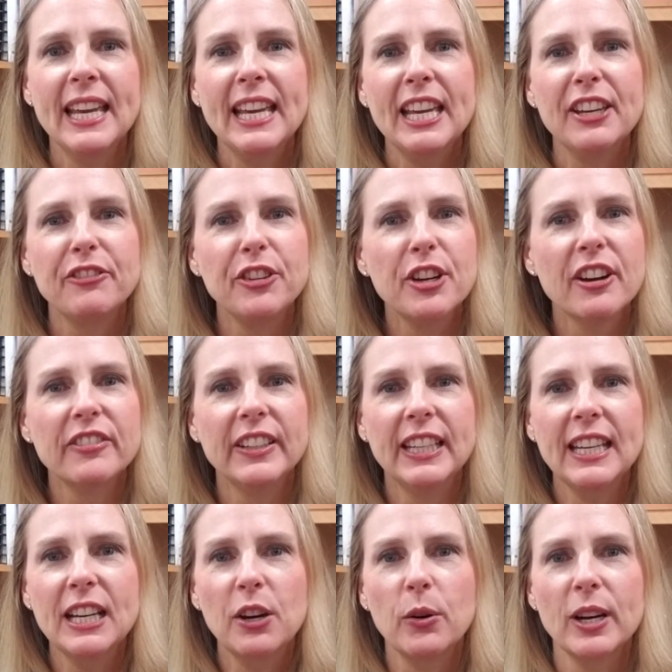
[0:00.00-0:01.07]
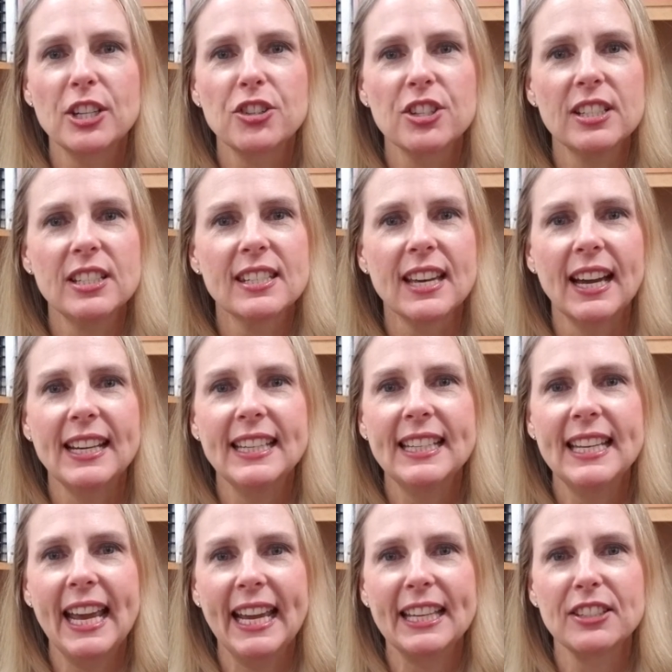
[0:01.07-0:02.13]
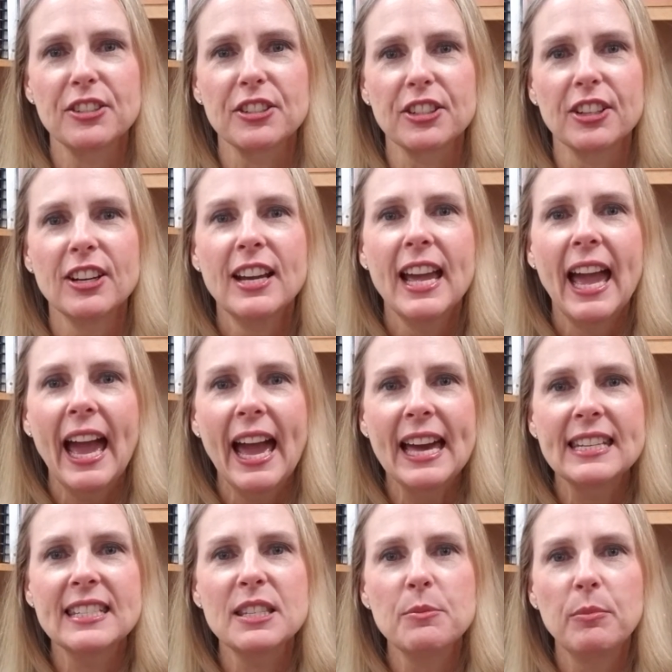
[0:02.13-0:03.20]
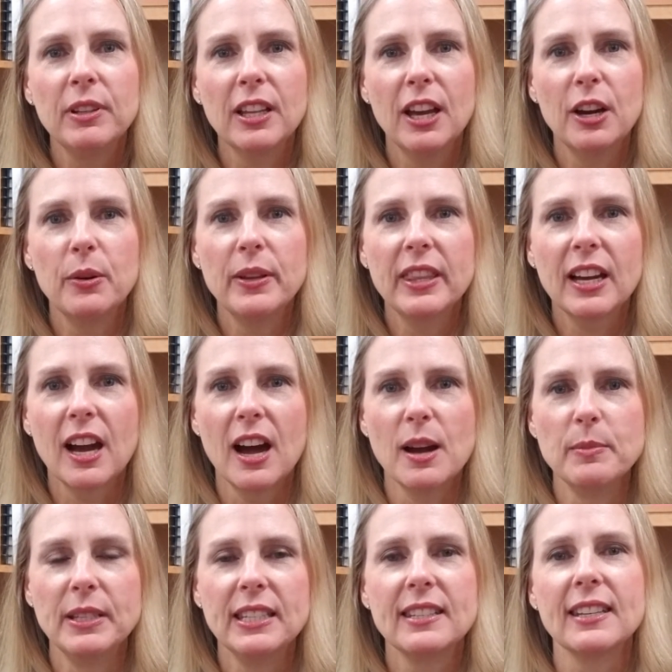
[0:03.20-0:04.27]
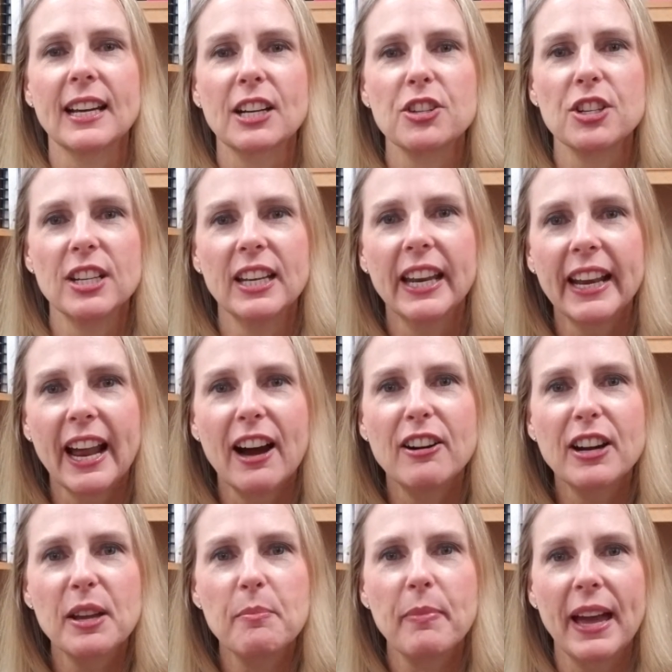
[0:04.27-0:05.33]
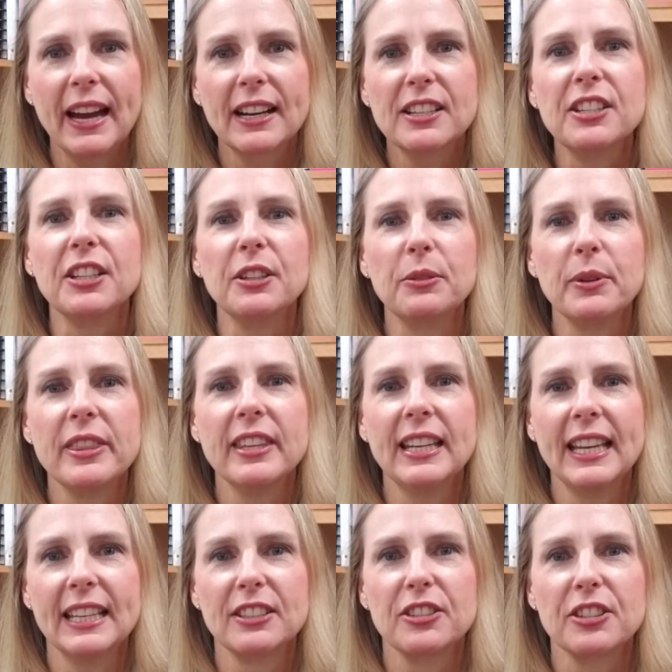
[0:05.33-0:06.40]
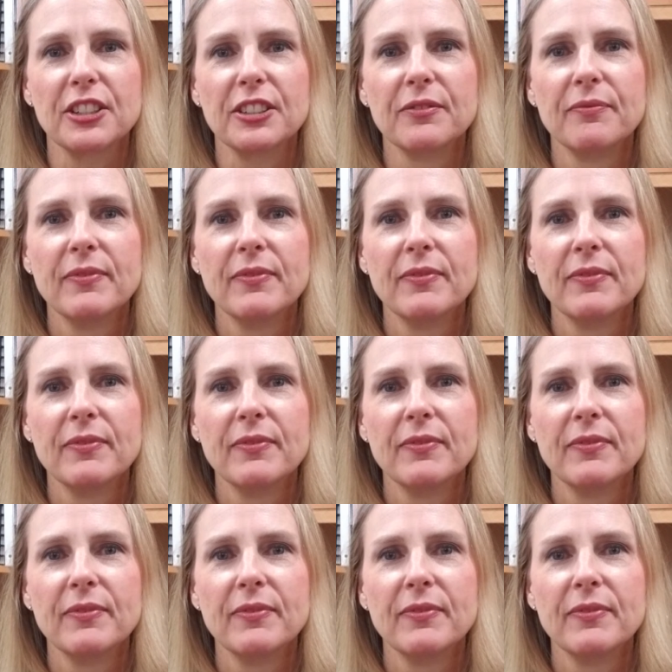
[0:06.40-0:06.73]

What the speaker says: If you have any questions I didn't answer, ask them below in the comment section and I'll get back to you with an answer.